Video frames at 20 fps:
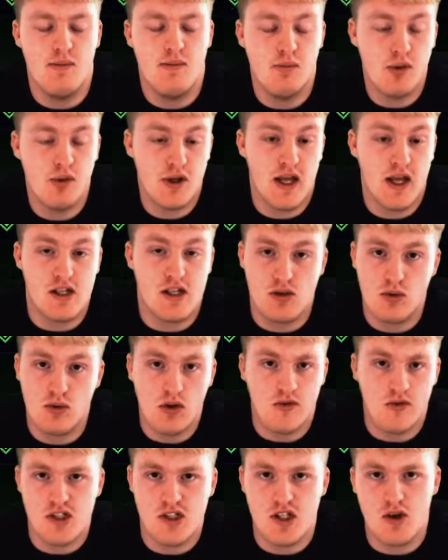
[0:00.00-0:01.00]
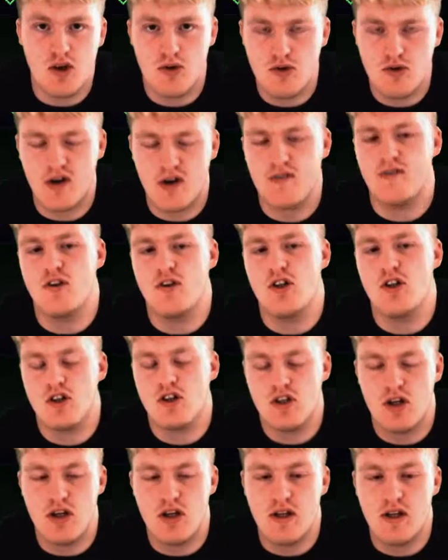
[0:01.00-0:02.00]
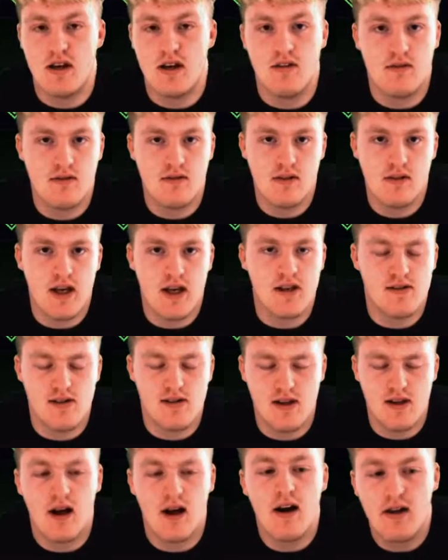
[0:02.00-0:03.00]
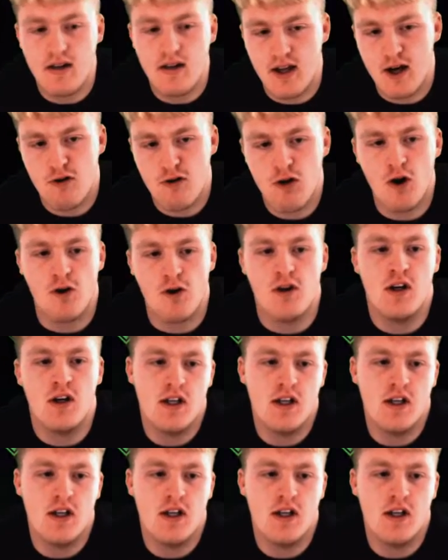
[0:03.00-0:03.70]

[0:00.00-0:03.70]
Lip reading: But yes, we'll obviously do the draft first and then get into that later on.